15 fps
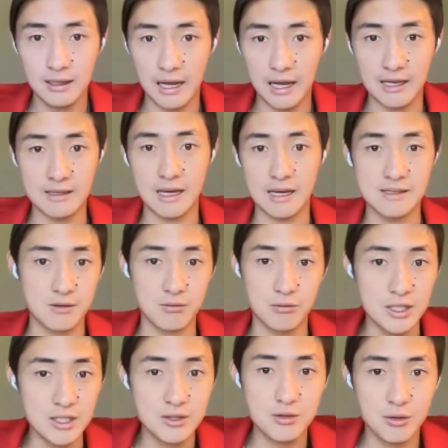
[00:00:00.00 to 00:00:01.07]
as a
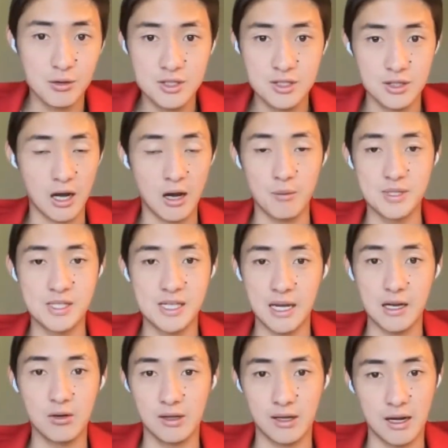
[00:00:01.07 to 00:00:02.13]
resource to help
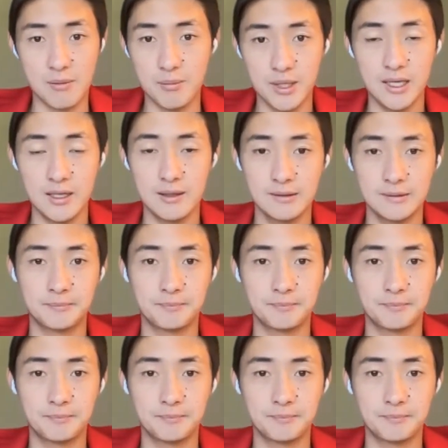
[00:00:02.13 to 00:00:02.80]
scale the company.